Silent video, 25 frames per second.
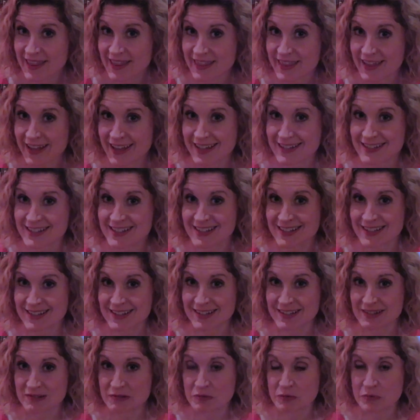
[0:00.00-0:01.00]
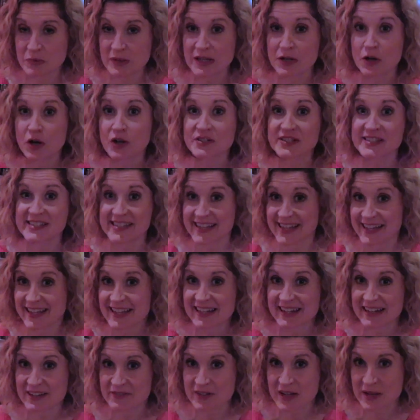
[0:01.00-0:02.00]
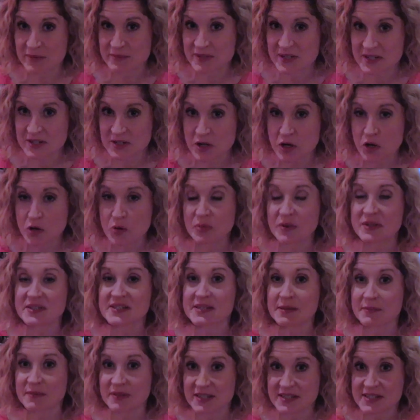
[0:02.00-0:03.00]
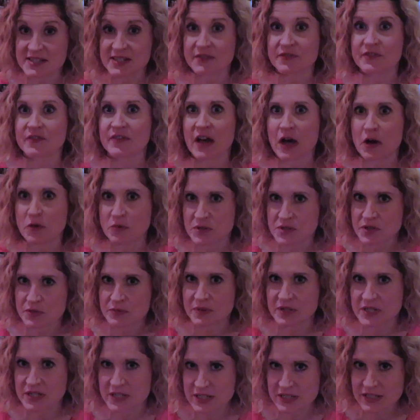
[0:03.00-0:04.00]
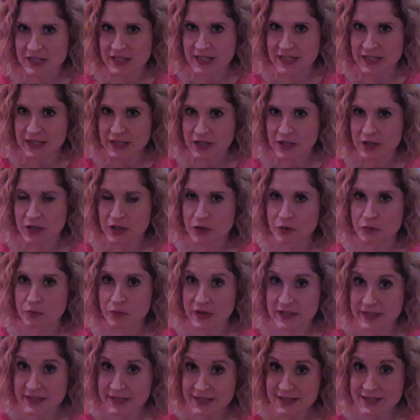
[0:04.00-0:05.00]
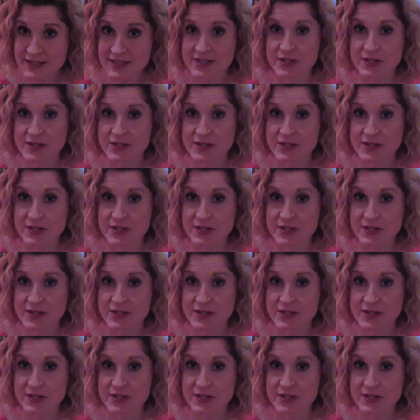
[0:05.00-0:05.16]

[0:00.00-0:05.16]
that uh, we all sing and have come to know, but some of the stuff of how it was originally written.